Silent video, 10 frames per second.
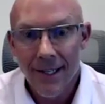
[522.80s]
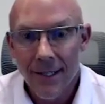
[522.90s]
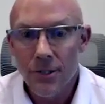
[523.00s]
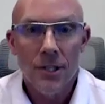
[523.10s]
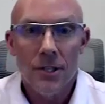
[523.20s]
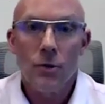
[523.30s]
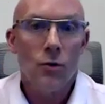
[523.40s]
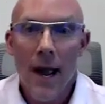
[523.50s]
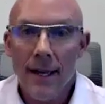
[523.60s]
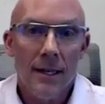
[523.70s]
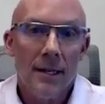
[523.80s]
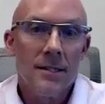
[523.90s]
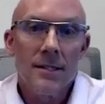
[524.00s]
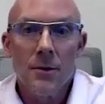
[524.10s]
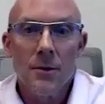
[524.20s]
just cranking,
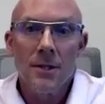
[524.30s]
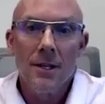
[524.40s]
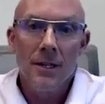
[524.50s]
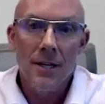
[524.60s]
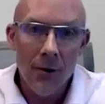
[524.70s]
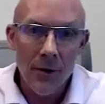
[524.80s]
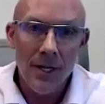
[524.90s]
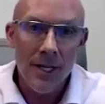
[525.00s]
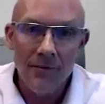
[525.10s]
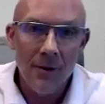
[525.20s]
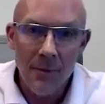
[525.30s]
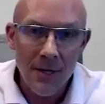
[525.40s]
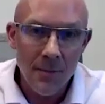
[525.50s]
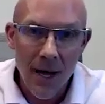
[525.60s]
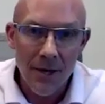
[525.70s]
because there was no income from my
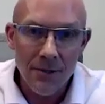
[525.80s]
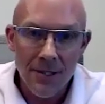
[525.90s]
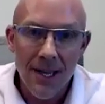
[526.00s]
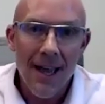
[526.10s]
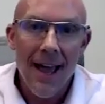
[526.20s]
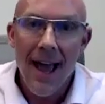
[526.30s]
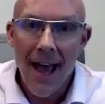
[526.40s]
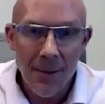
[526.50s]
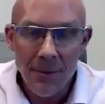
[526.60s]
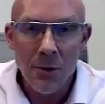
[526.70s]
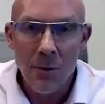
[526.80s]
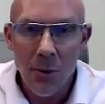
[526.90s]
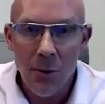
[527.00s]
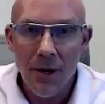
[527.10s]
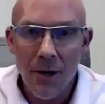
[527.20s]
spouse, had a
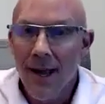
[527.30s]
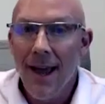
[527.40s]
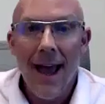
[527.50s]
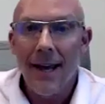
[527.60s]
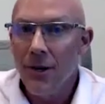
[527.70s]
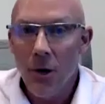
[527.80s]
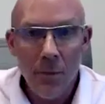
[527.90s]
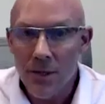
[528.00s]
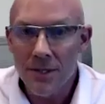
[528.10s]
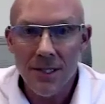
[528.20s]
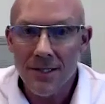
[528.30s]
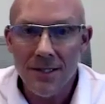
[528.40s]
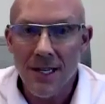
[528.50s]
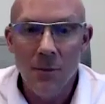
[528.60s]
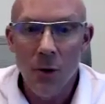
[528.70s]
newborn, had no business
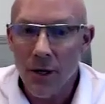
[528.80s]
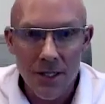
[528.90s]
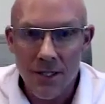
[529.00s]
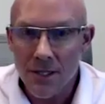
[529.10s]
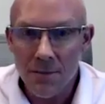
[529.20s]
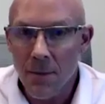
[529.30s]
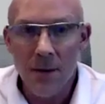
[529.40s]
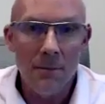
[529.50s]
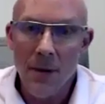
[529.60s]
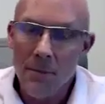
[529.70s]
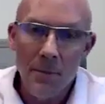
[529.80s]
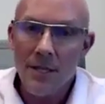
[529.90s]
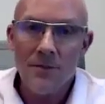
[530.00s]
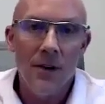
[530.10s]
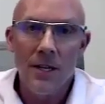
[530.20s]
in mortgages. My
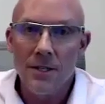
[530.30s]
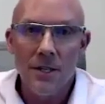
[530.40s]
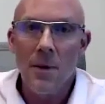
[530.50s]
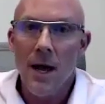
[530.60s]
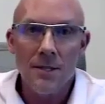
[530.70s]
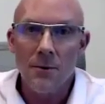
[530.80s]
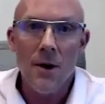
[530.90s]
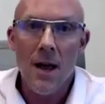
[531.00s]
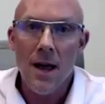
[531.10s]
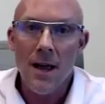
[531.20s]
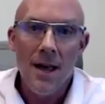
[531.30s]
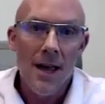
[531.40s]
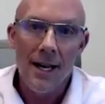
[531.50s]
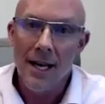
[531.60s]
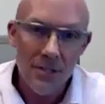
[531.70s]
best friend just passed away,
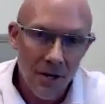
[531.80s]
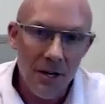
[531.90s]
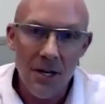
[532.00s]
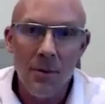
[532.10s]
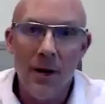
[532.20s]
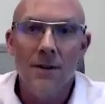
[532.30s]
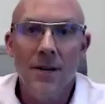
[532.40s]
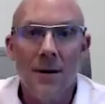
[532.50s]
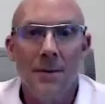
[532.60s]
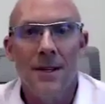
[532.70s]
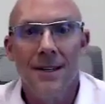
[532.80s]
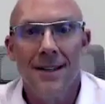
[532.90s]
and I started a brand new company.